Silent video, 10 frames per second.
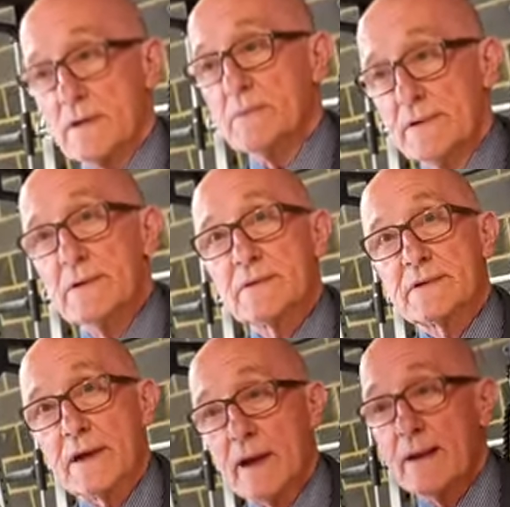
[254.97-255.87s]
And I went, you'll
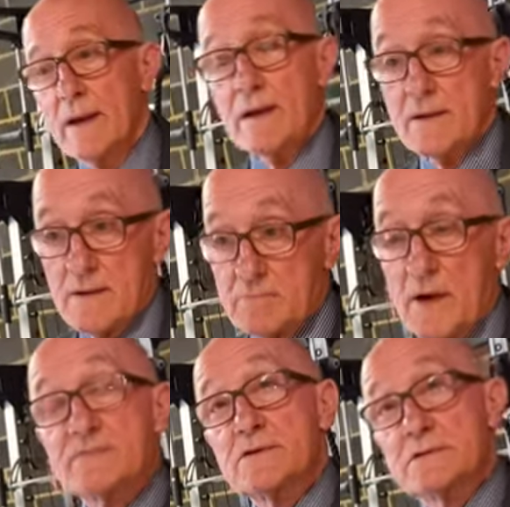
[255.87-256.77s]
take that.
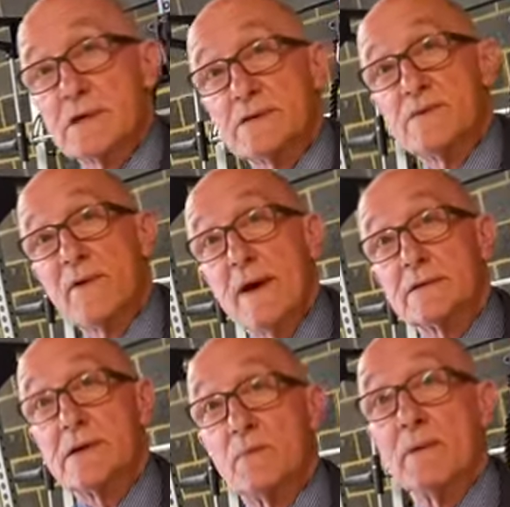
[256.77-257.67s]
But I took 60
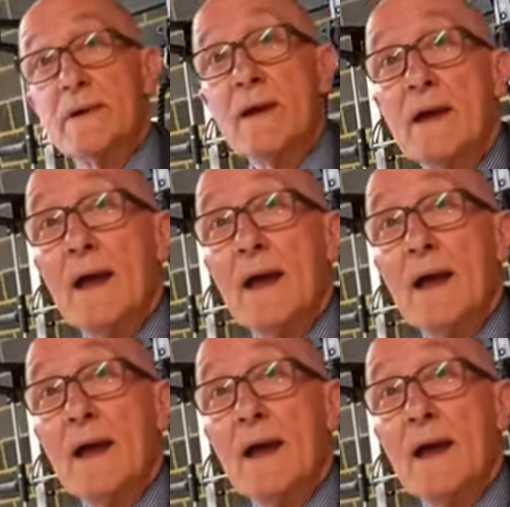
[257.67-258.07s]
fags in, didn't we?